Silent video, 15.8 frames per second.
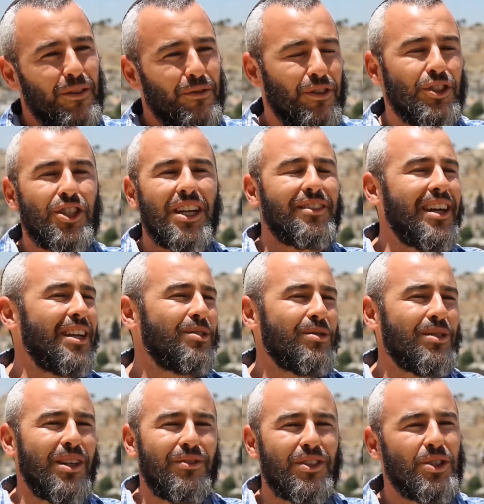For Gentiles
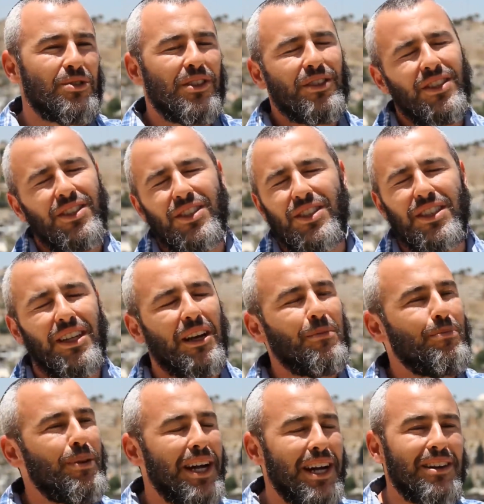who love Israel, this is an
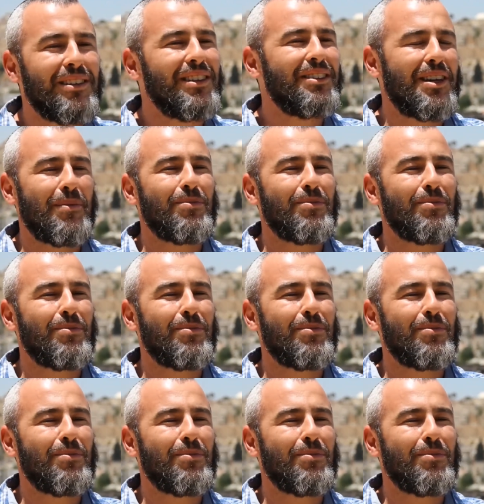unparalleled